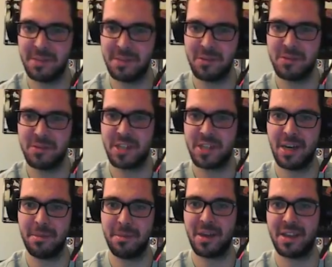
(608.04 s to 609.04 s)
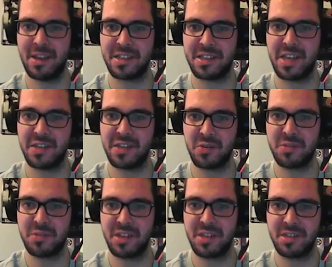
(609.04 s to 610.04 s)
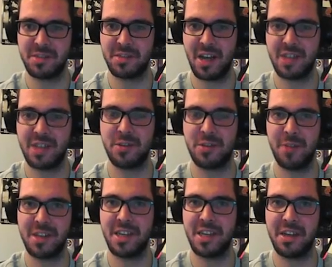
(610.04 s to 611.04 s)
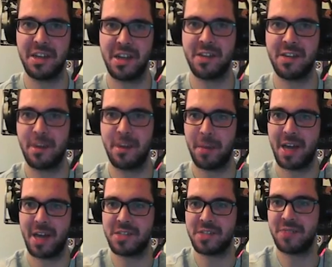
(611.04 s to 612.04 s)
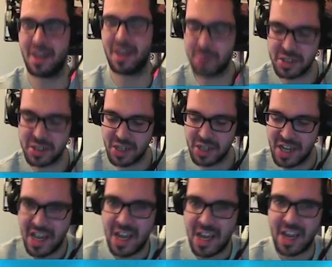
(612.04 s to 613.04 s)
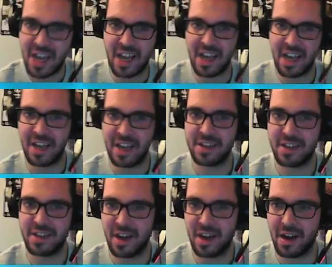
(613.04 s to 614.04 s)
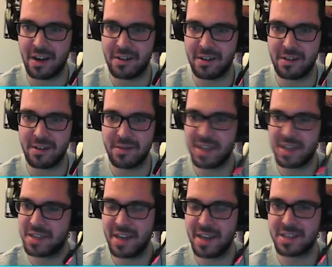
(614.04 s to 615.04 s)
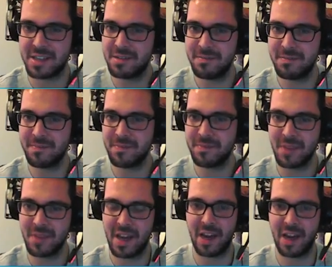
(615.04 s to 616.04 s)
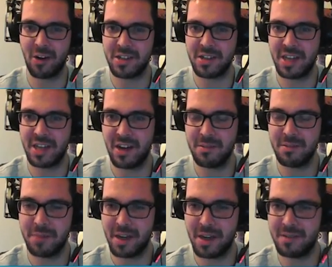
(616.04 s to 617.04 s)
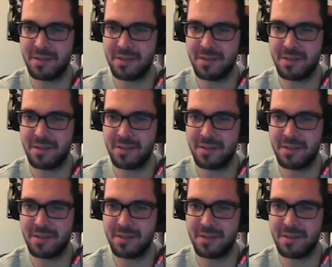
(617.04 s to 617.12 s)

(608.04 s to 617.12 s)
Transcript: boost up, and the sandstorm's going to subside, so I'm not taking any of that passive damage. And that's nice. Aggron's down, but